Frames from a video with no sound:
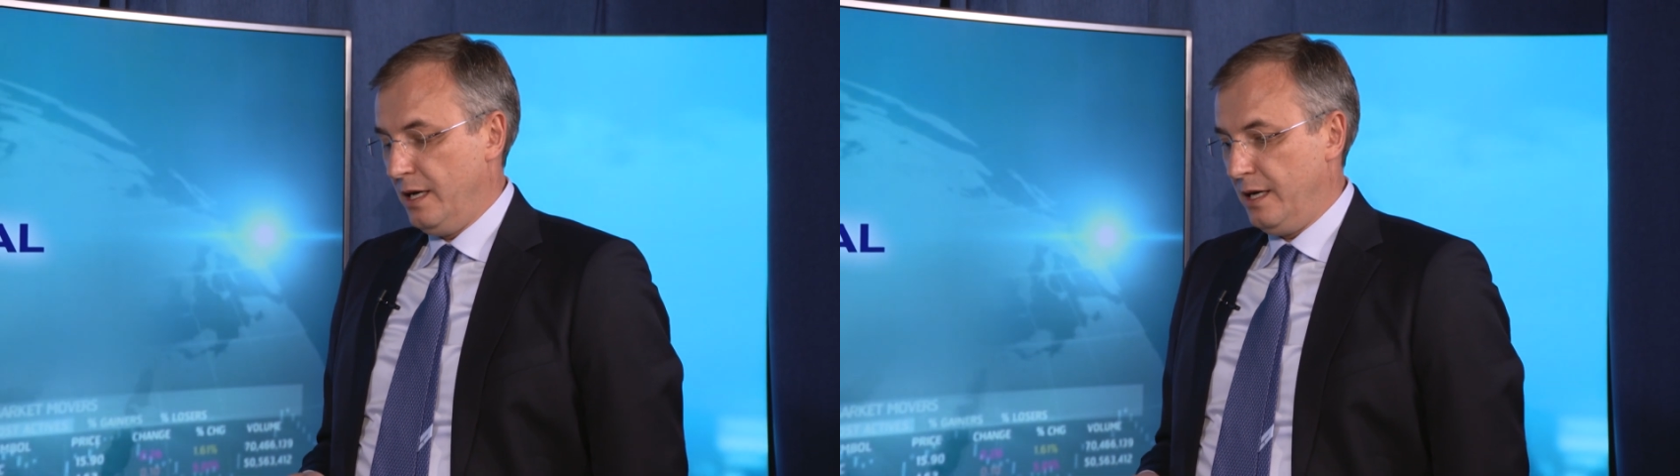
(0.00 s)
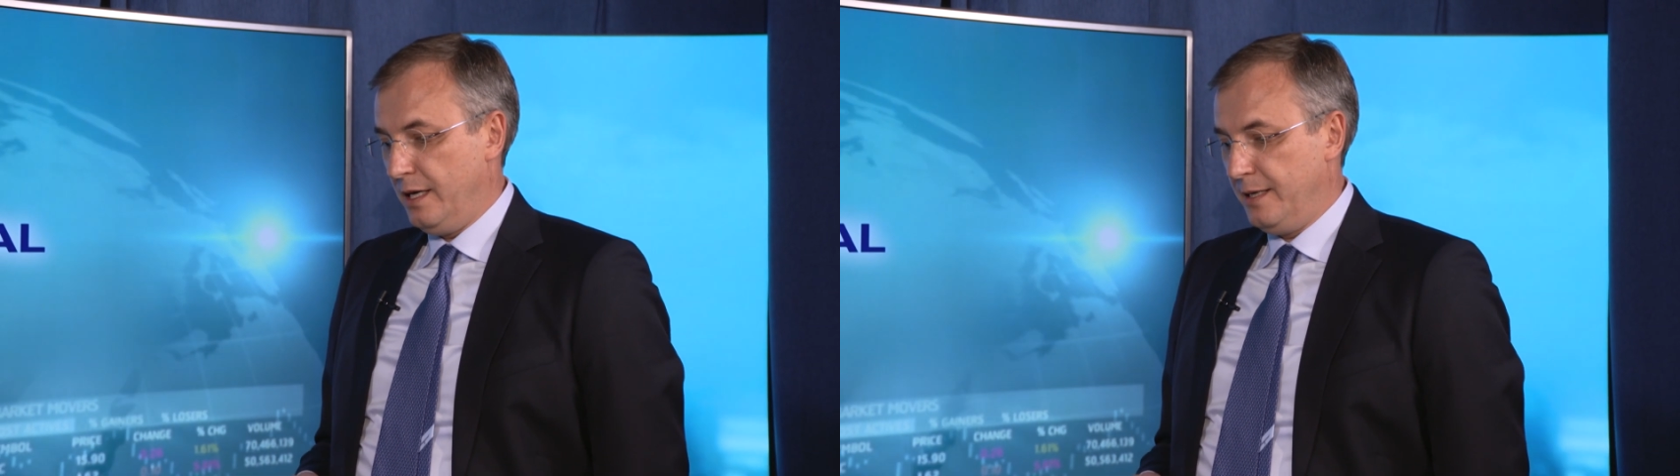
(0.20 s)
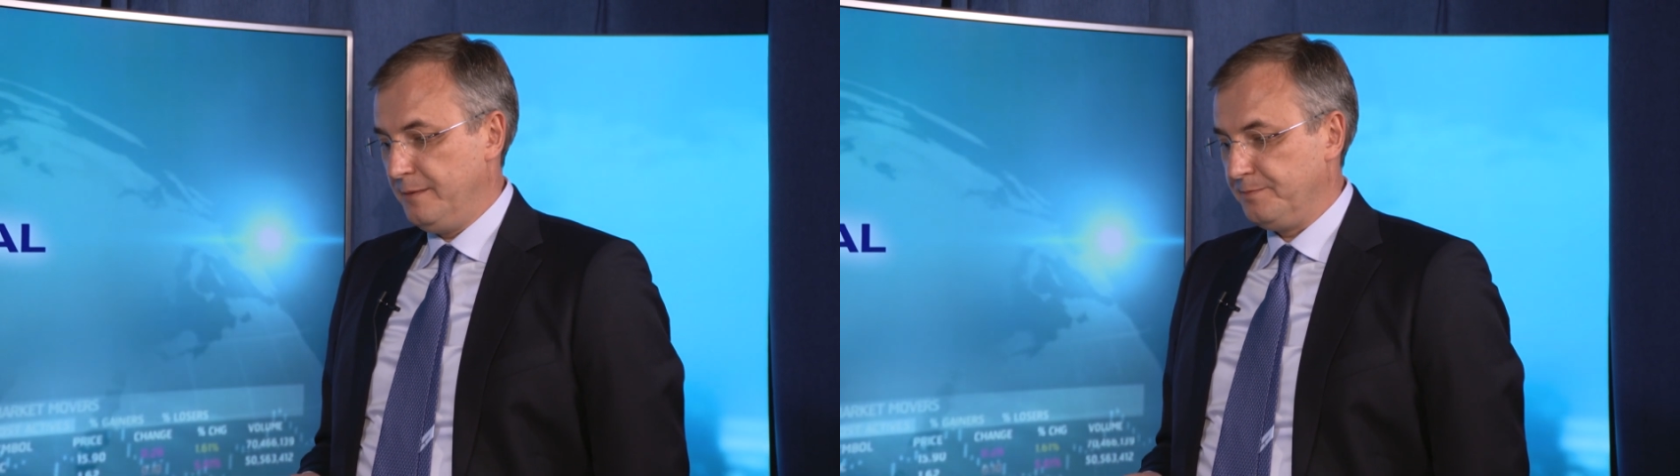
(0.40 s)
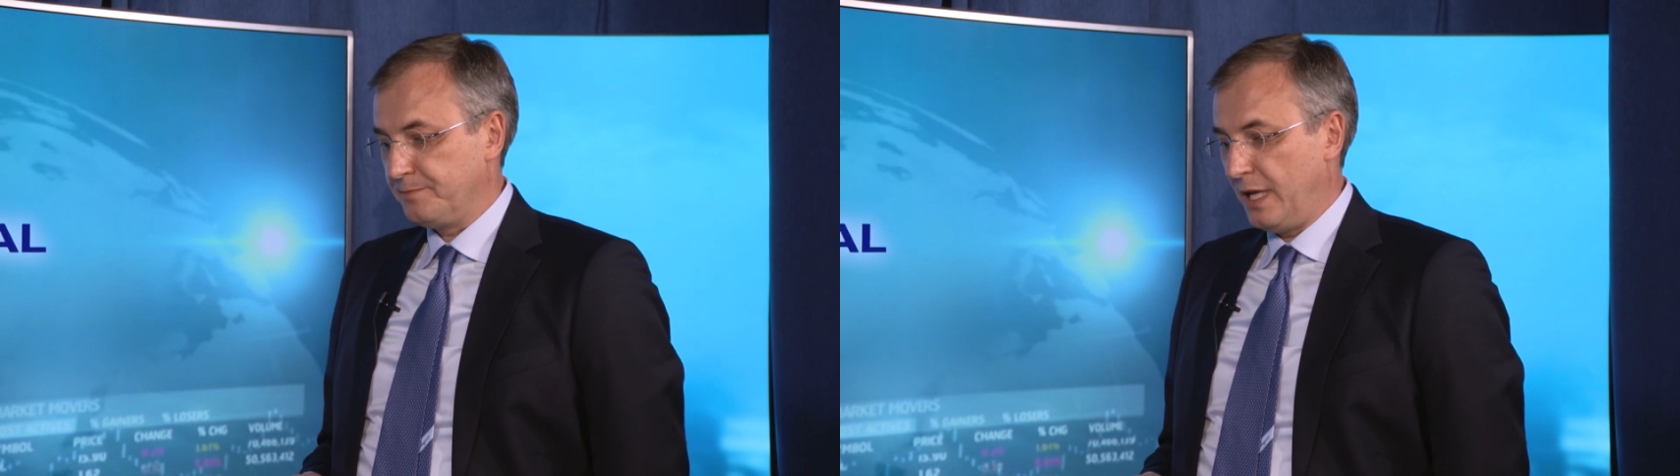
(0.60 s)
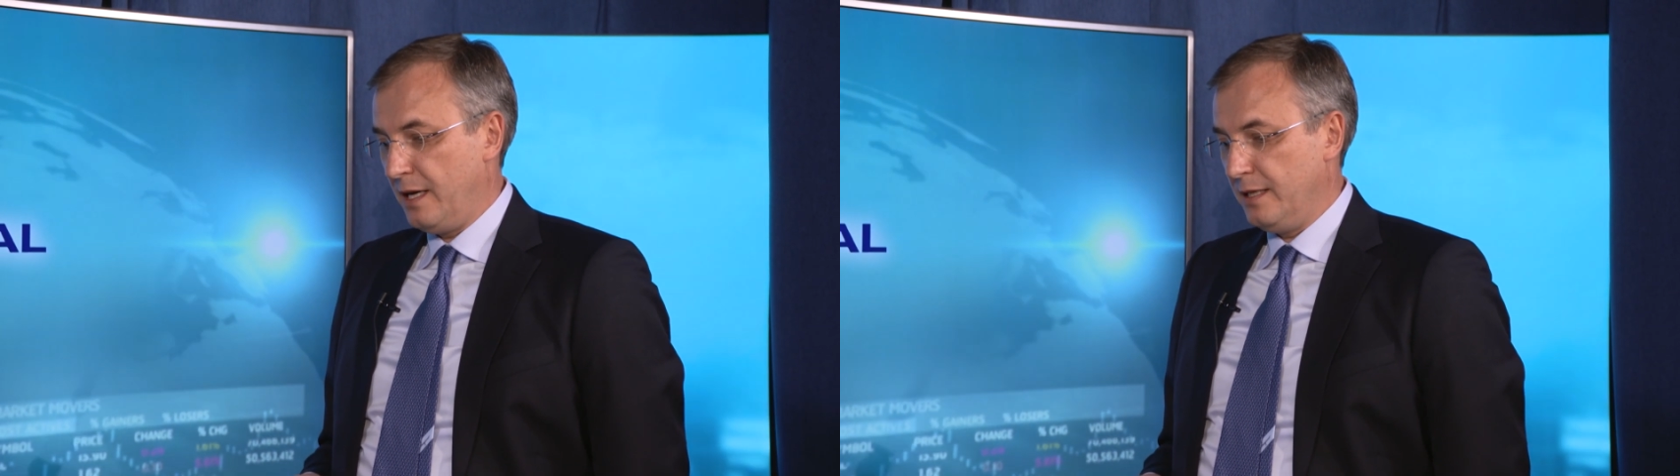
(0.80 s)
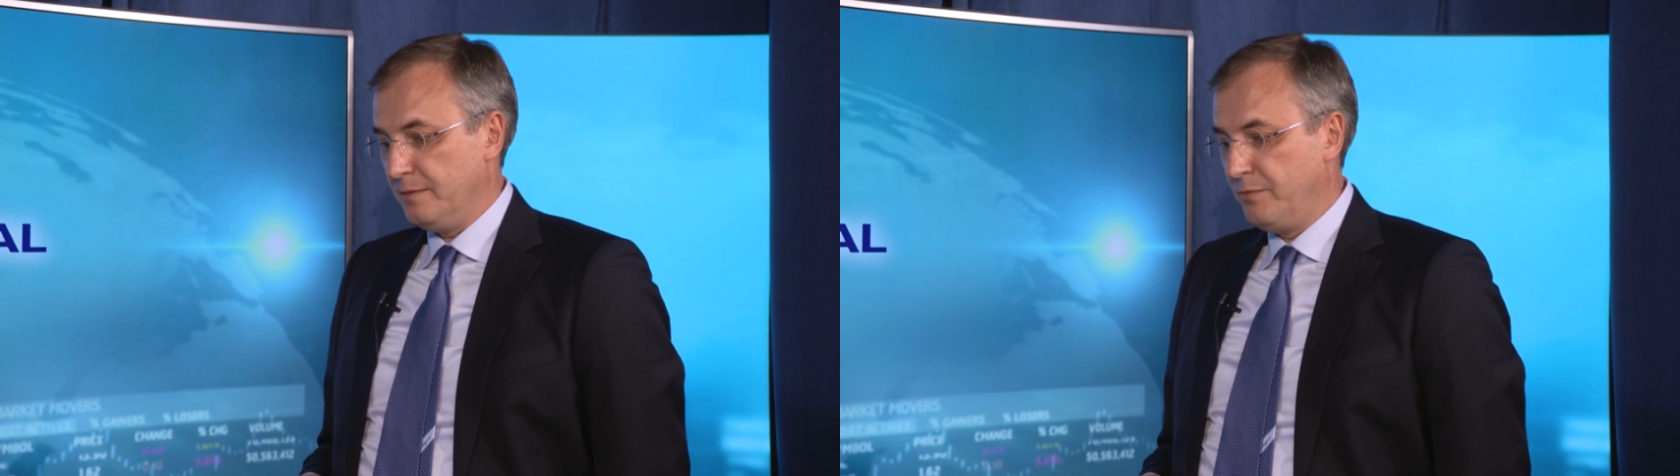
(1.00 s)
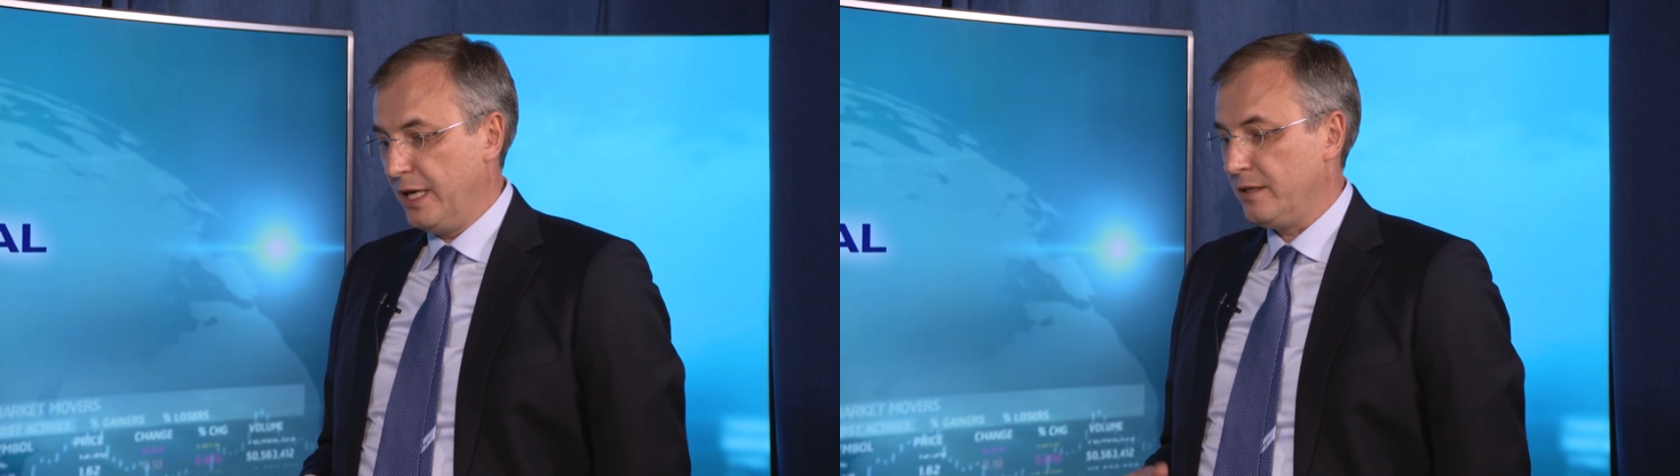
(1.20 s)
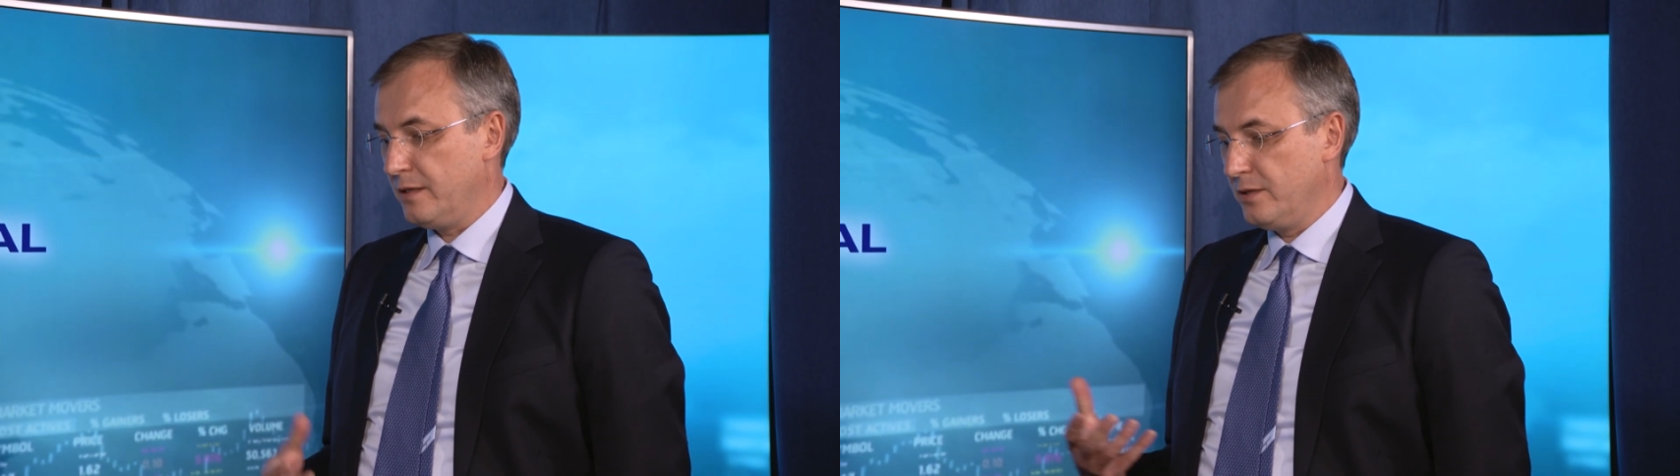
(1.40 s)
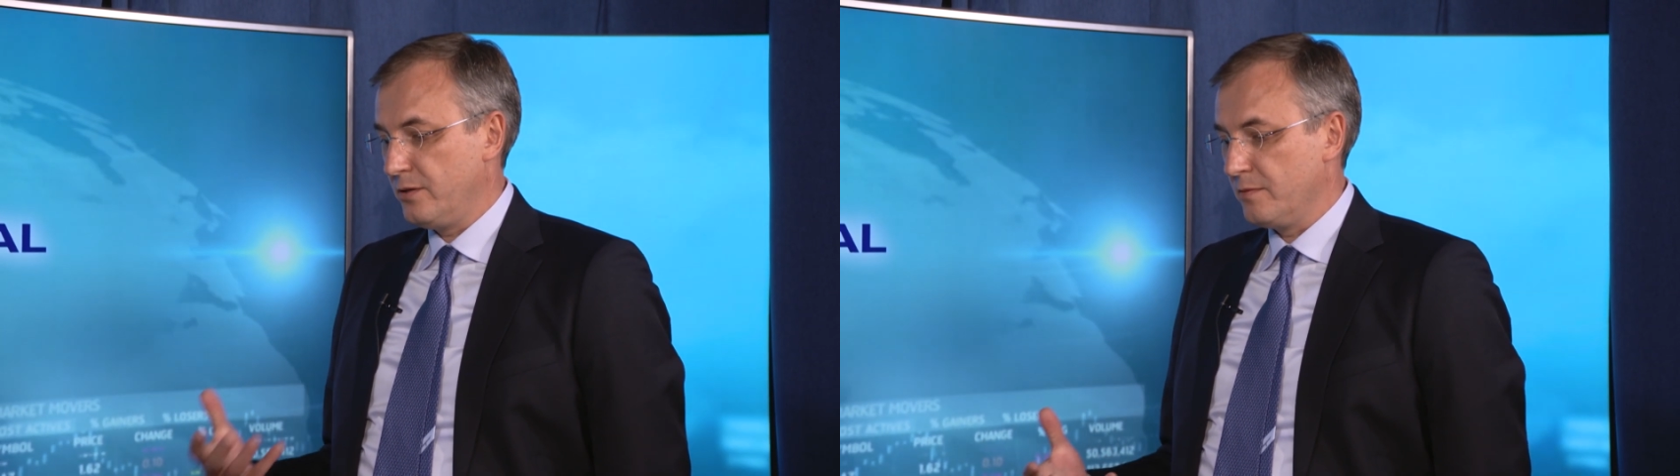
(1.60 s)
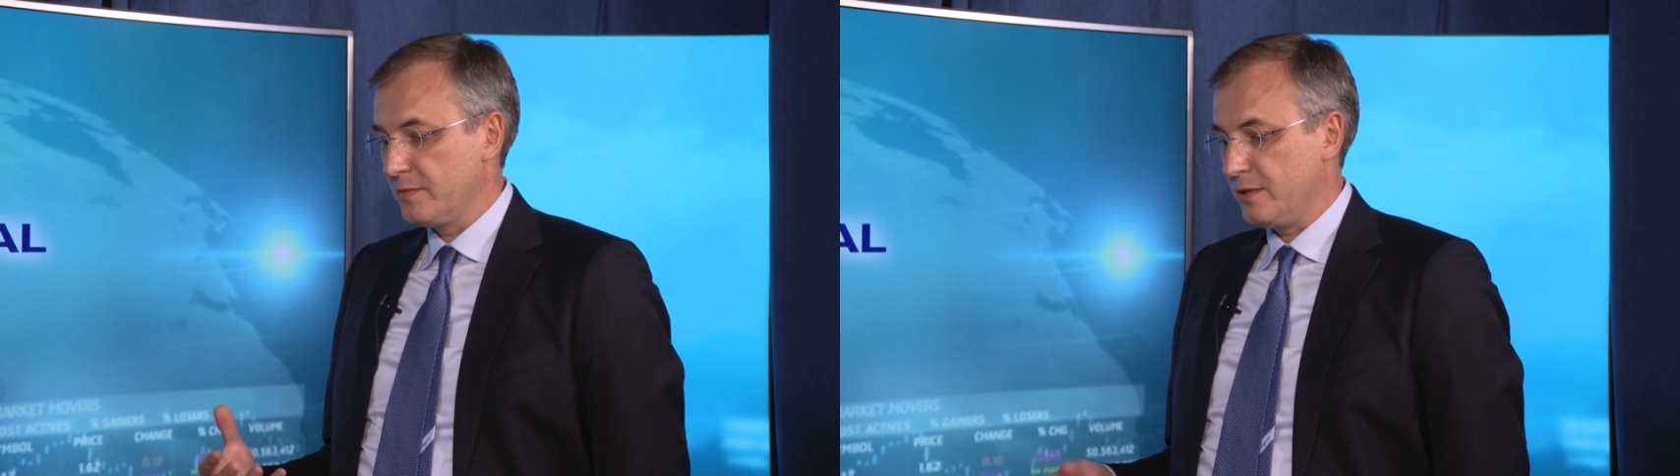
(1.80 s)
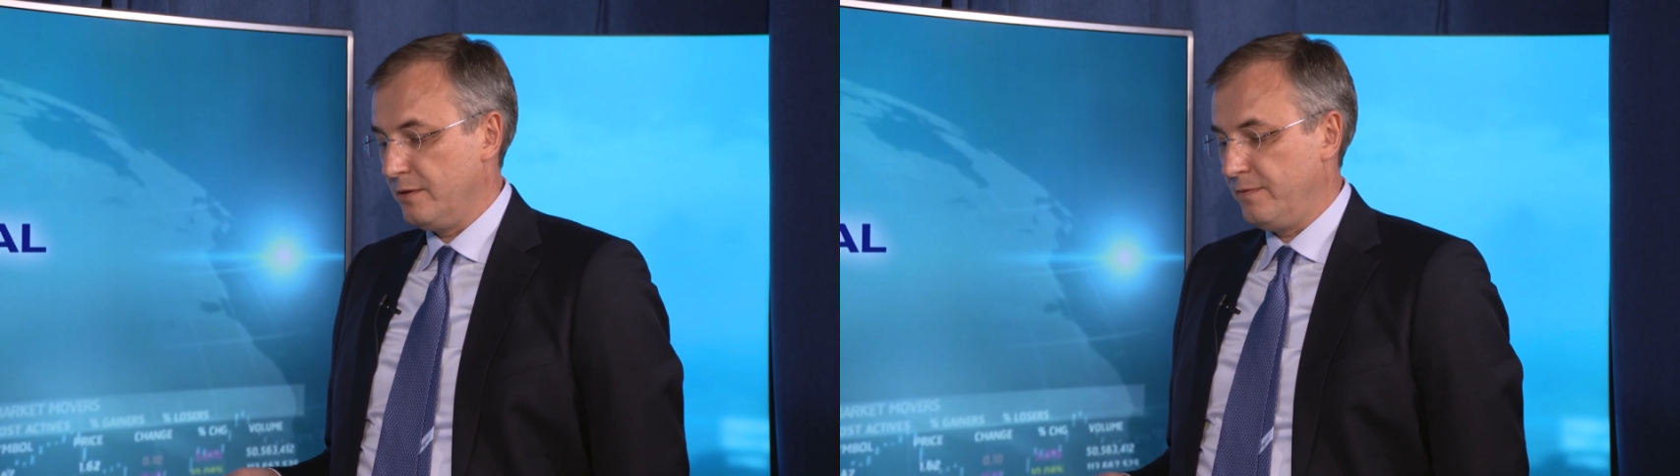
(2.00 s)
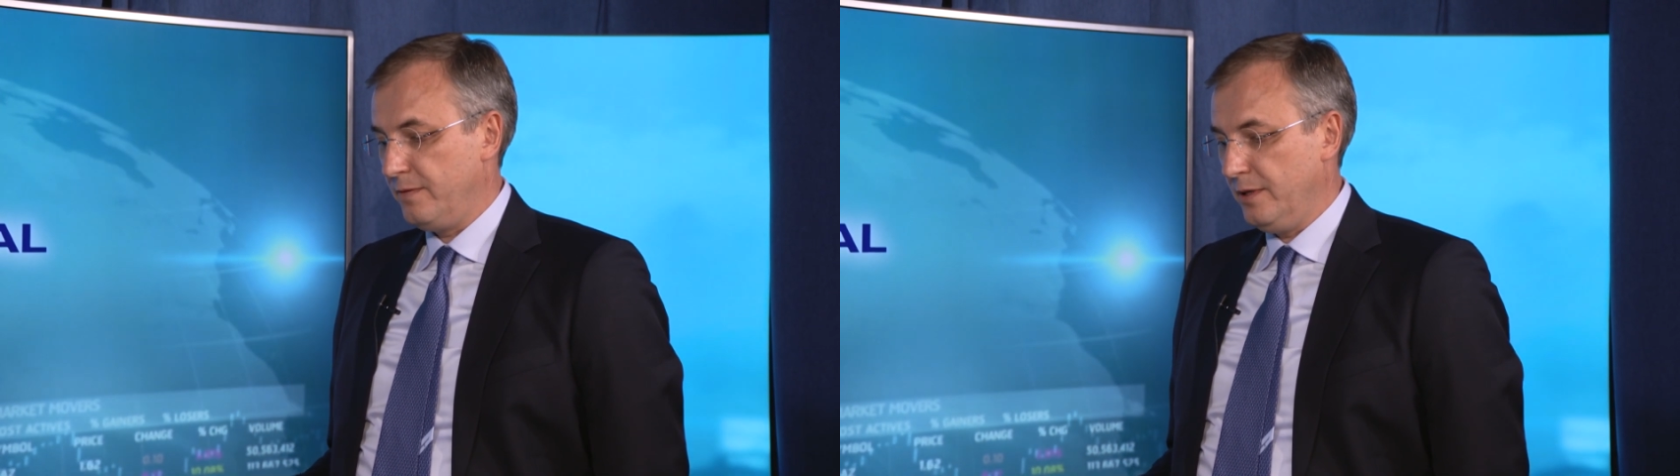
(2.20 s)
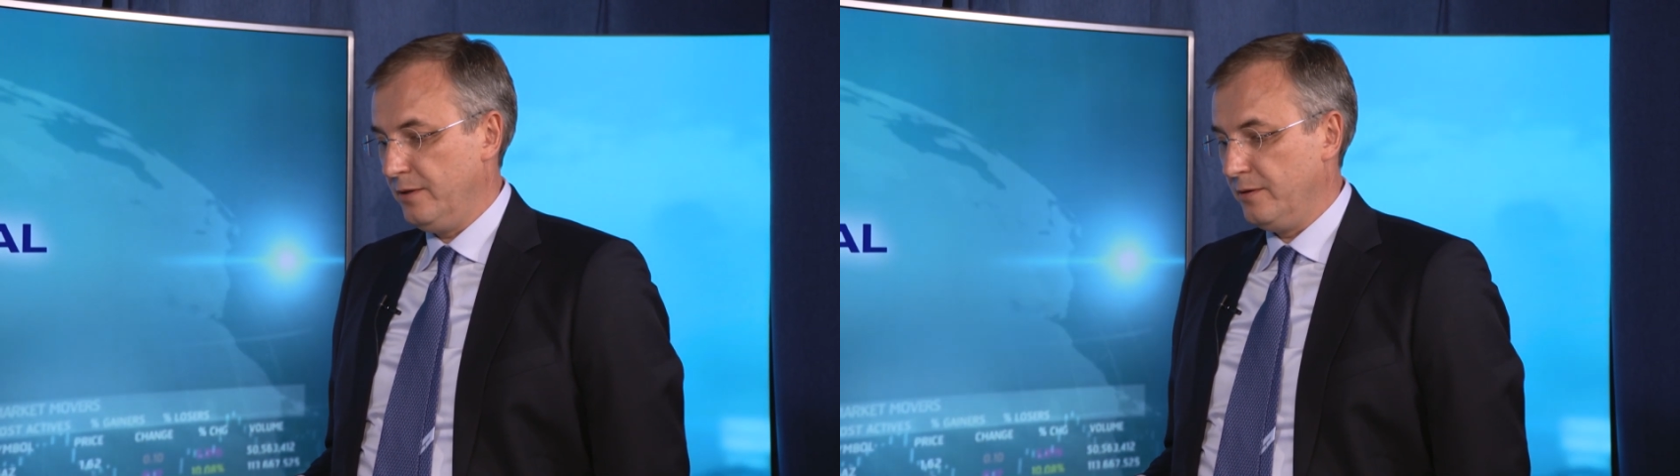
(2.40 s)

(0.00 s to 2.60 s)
in terms of